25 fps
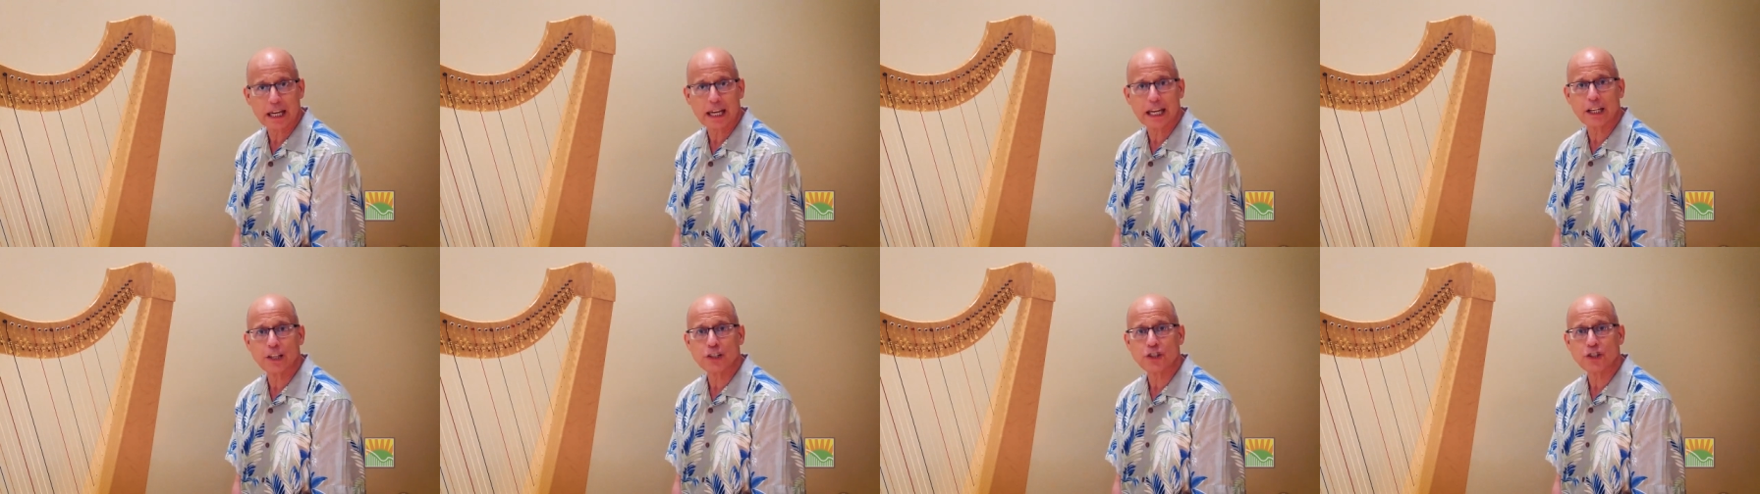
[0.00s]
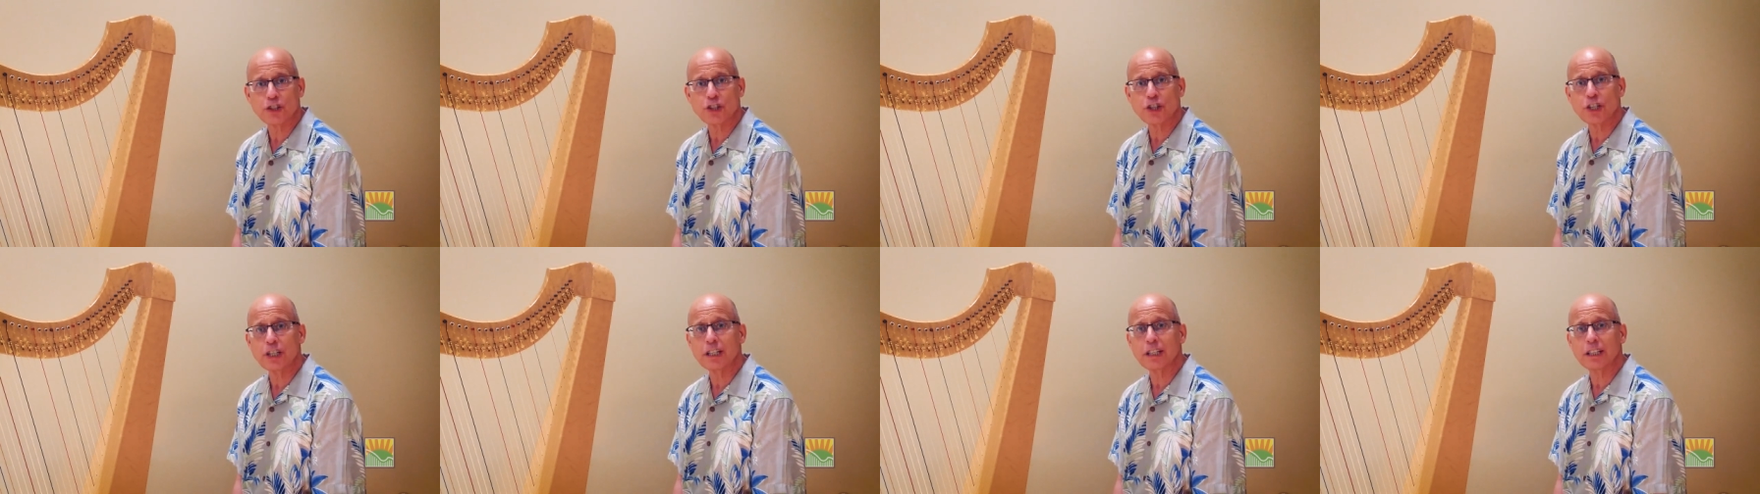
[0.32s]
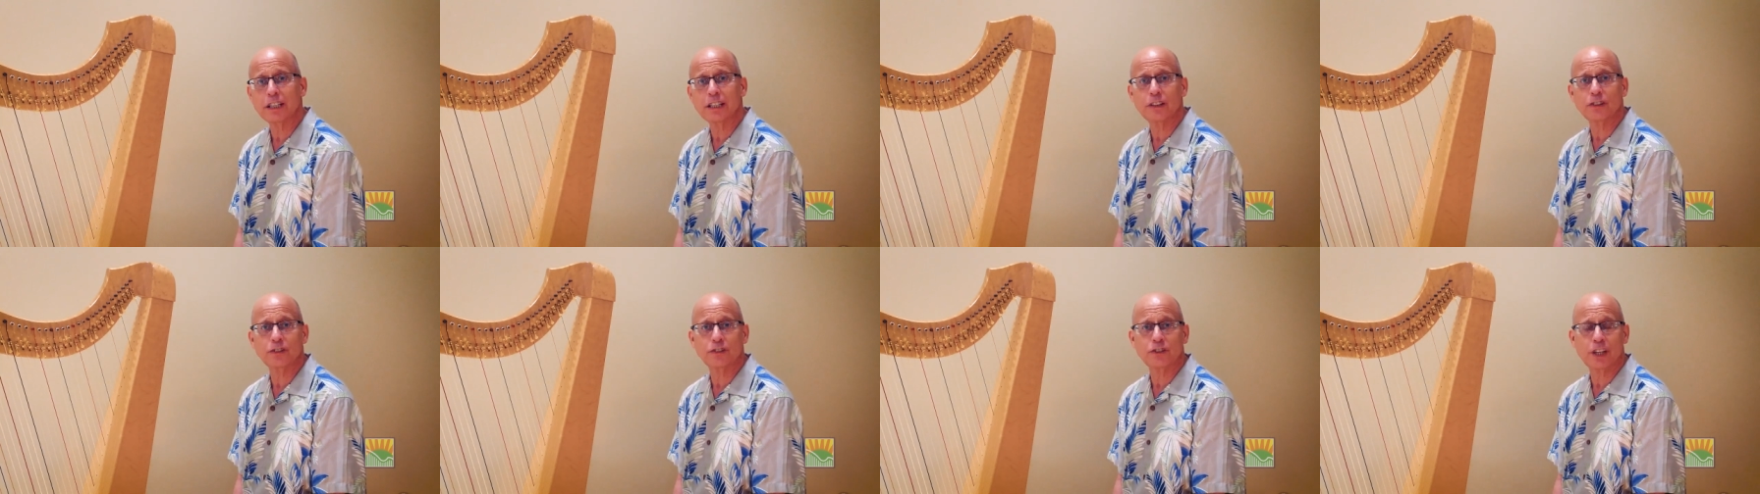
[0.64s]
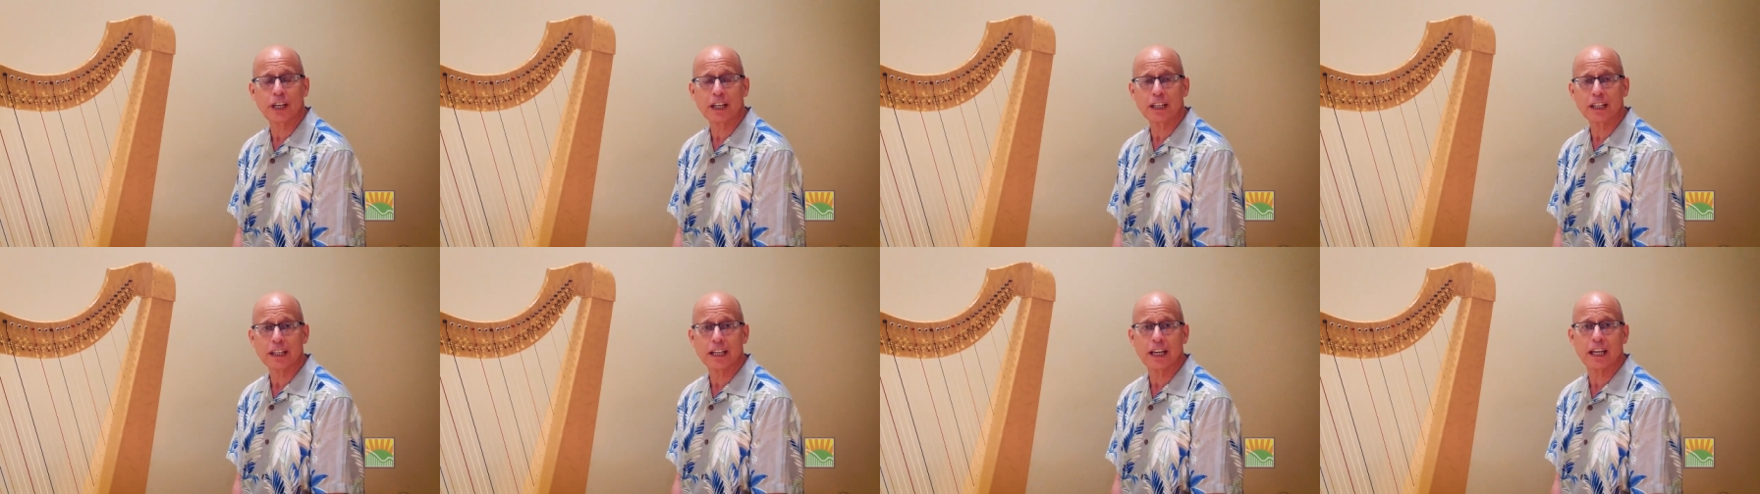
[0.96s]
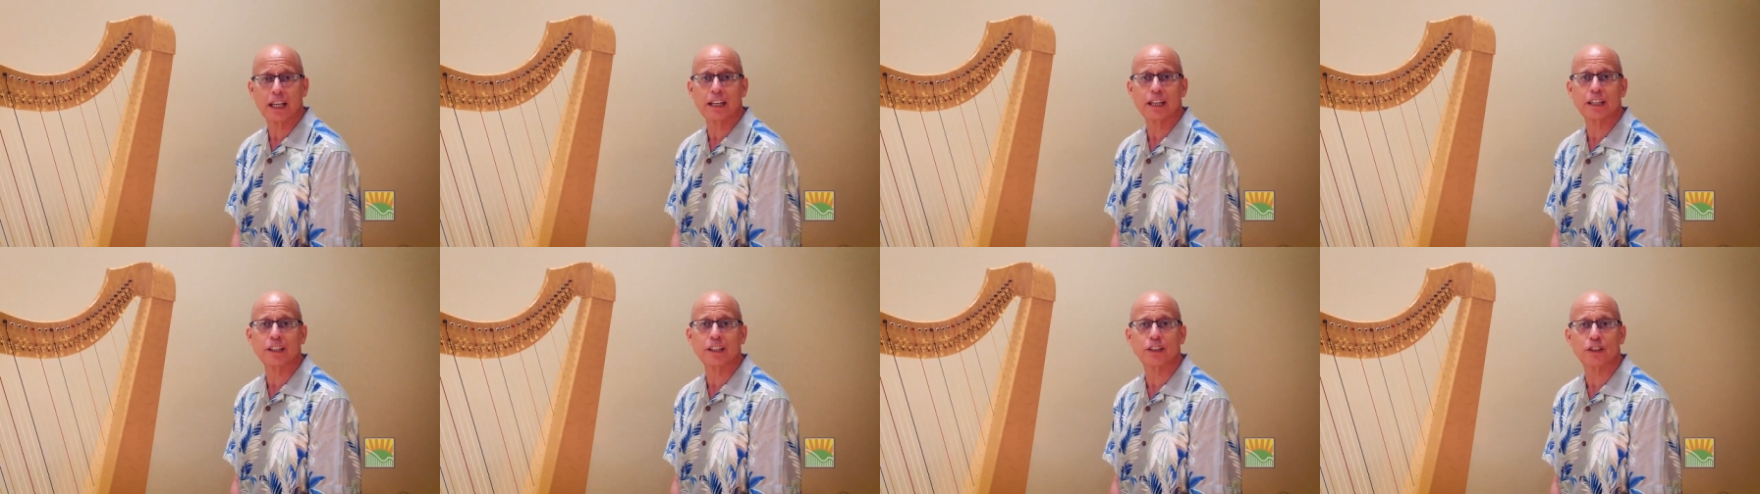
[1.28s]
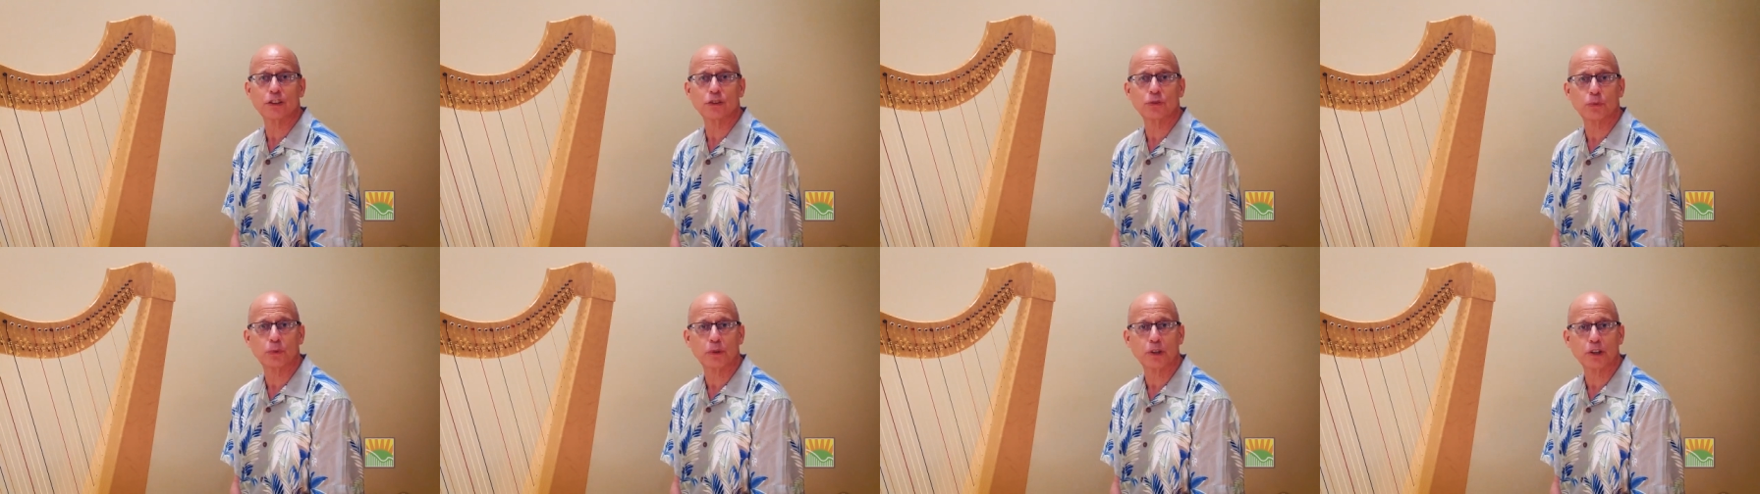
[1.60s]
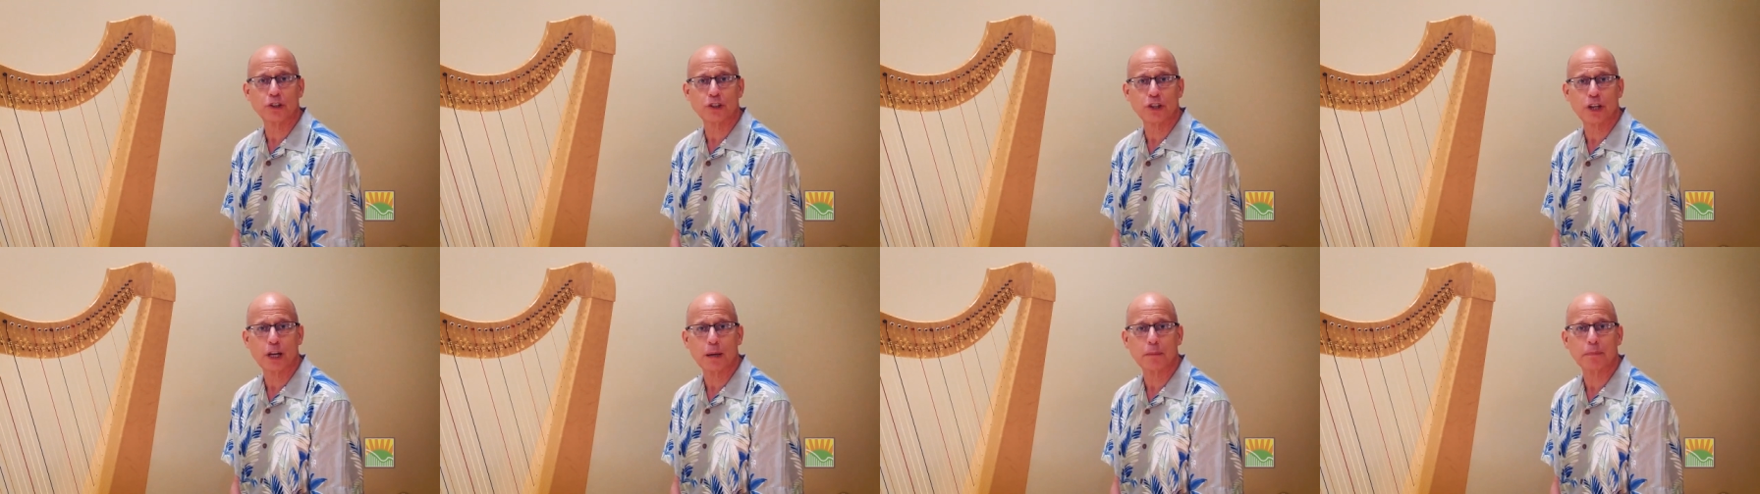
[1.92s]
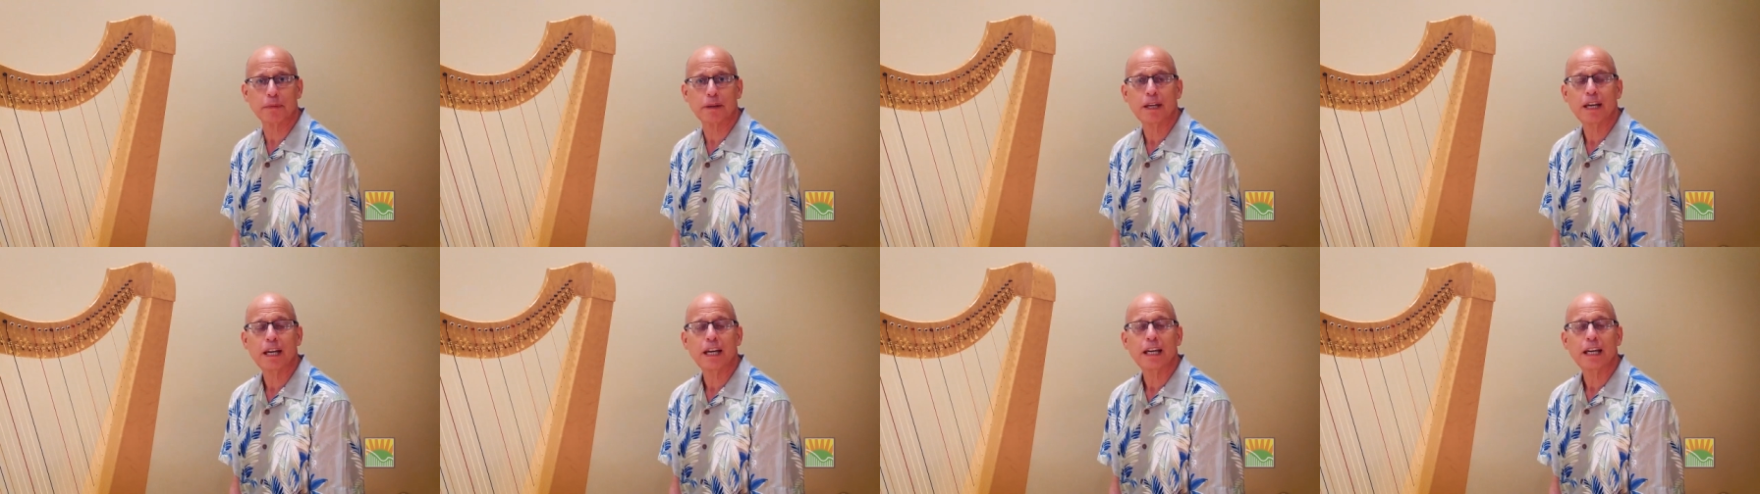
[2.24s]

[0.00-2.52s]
and she is dedicating this workshop